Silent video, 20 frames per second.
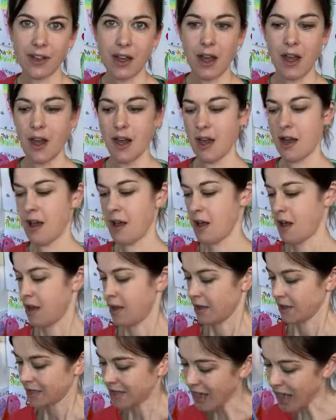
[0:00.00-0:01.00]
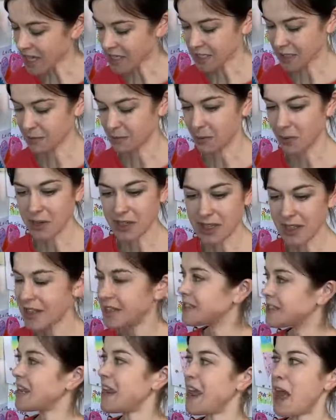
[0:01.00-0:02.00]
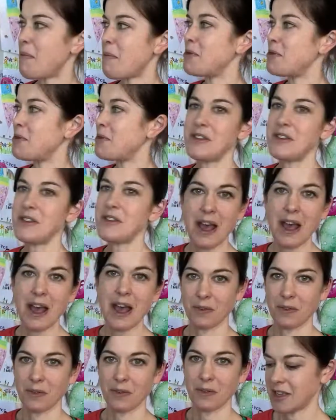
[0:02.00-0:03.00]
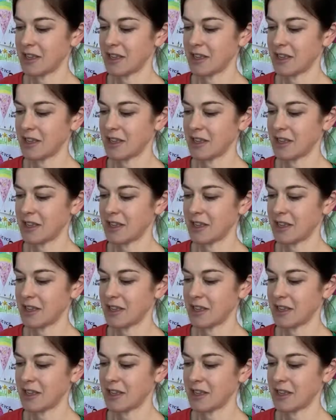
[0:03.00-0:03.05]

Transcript: Oh, gasp! What do you think is going to happen now?